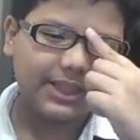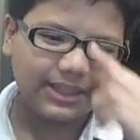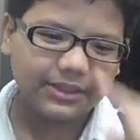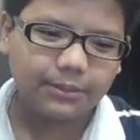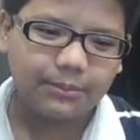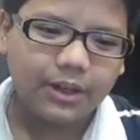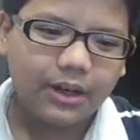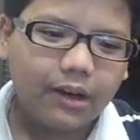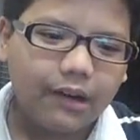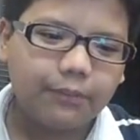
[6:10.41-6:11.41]
kingdom
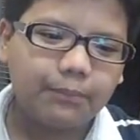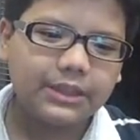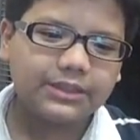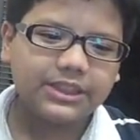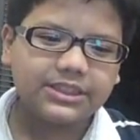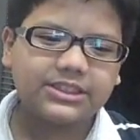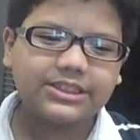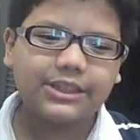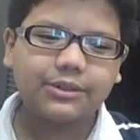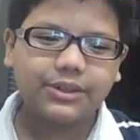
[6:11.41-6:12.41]
of
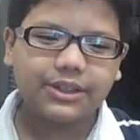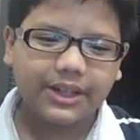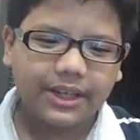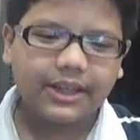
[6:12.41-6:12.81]
multicellular